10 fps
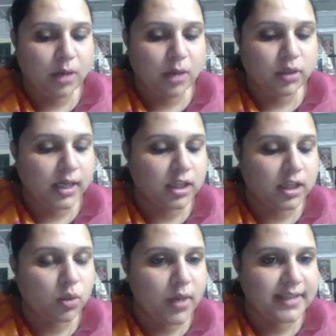about
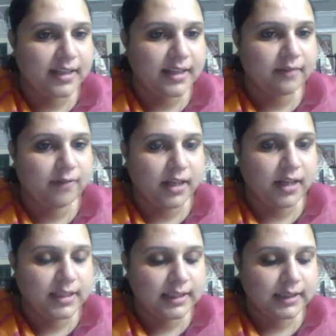earthquakes and
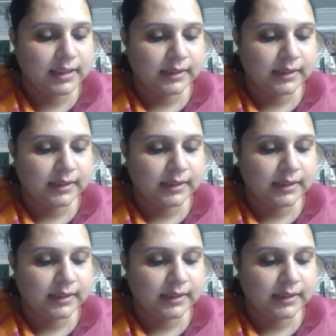floods?